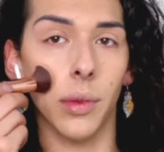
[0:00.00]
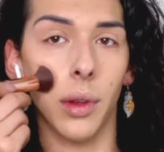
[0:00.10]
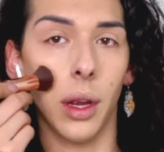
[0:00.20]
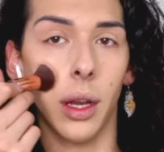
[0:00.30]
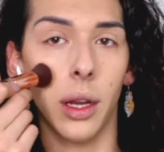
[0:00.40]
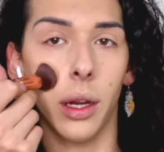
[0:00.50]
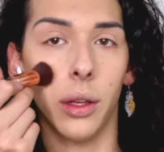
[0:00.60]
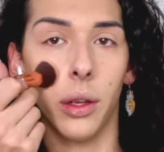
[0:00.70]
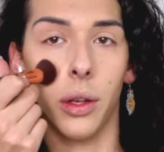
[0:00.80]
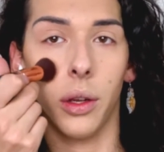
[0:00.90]
and then
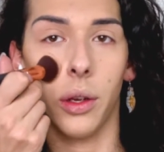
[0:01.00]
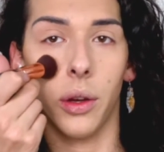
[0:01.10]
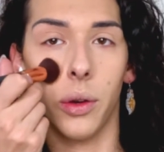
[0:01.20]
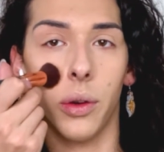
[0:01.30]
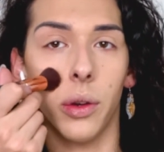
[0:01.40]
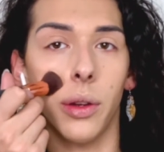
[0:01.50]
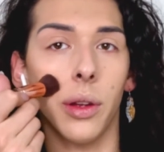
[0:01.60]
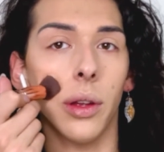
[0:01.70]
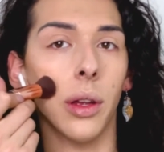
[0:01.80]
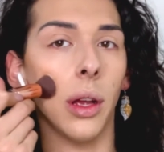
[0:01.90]
go
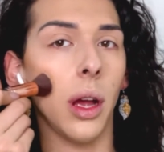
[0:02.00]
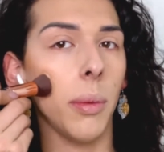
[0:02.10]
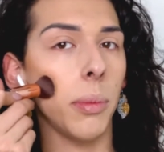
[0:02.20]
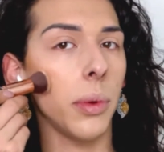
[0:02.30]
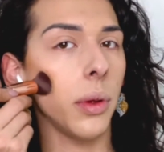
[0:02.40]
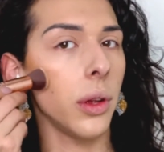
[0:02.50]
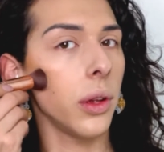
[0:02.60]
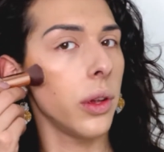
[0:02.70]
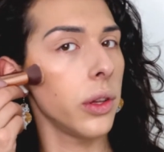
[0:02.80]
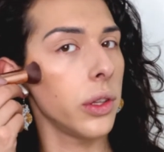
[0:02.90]
up
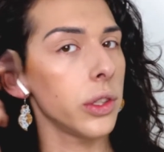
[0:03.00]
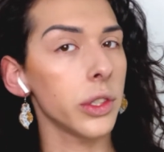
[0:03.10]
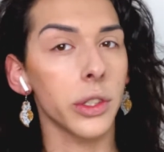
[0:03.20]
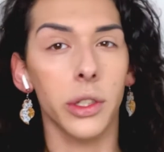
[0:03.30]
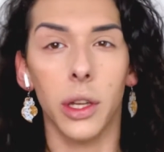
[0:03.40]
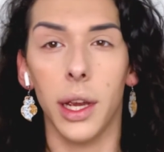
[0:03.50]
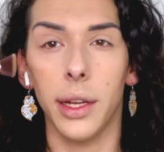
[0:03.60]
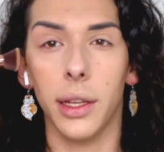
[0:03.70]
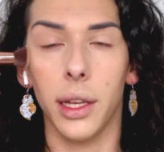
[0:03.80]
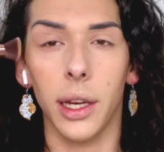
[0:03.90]

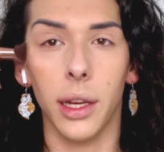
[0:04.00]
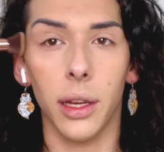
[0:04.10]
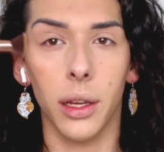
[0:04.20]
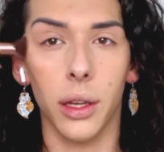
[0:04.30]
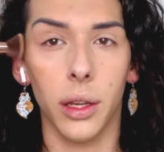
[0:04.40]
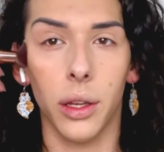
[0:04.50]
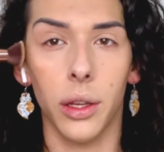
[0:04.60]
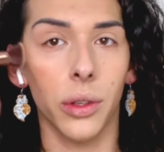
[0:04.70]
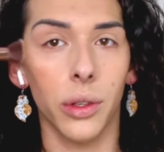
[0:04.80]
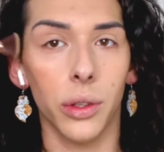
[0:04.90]
slightly
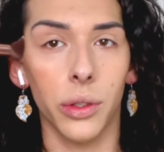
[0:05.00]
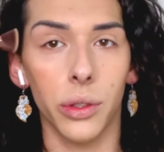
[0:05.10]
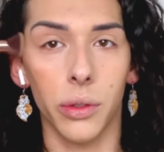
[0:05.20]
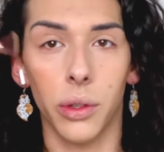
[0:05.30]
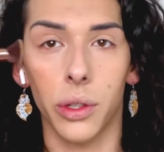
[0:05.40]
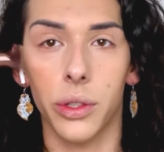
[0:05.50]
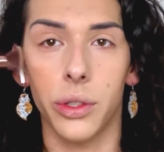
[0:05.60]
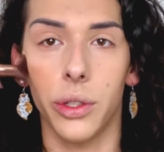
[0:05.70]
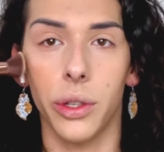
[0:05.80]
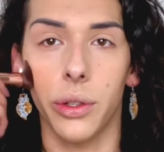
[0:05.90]
towards the
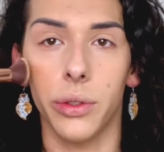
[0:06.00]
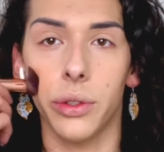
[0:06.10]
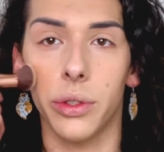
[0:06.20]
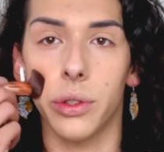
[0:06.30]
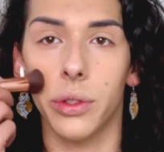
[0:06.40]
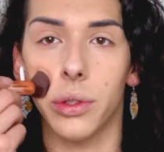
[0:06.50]
nose.